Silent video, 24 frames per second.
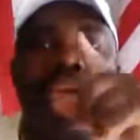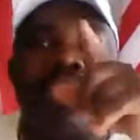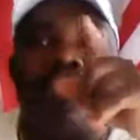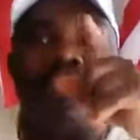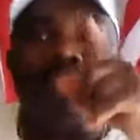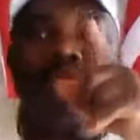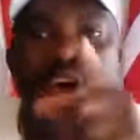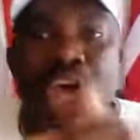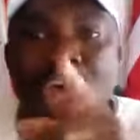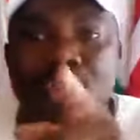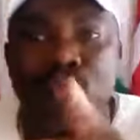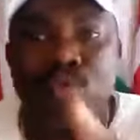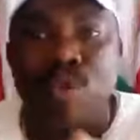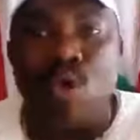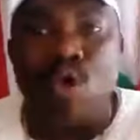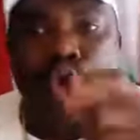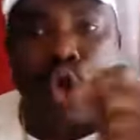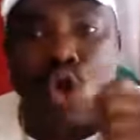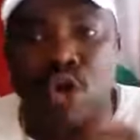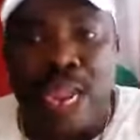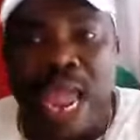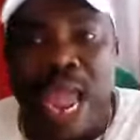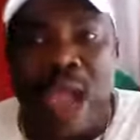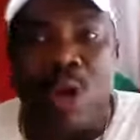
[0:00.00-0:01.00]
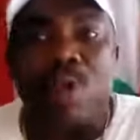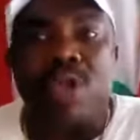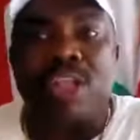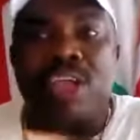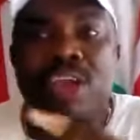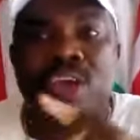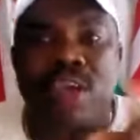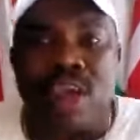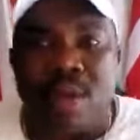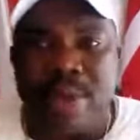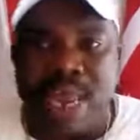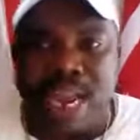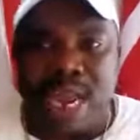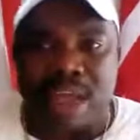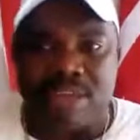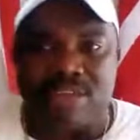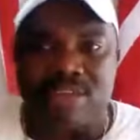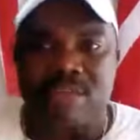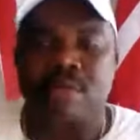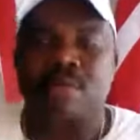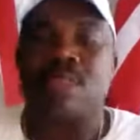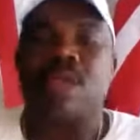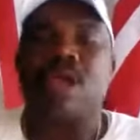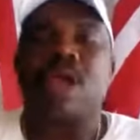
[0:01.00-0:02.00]
Facebook connive with
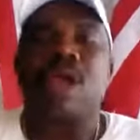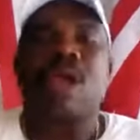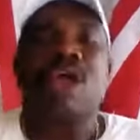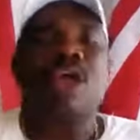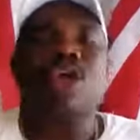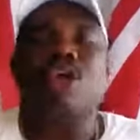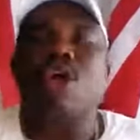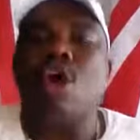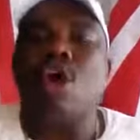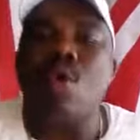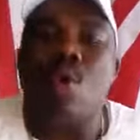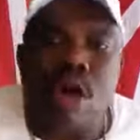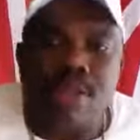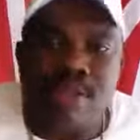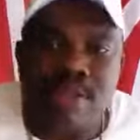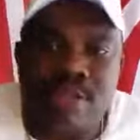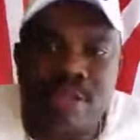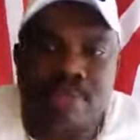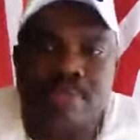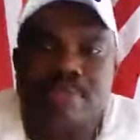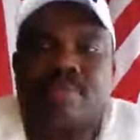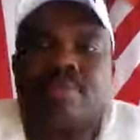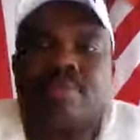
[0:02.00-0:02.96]
criminals. You know what?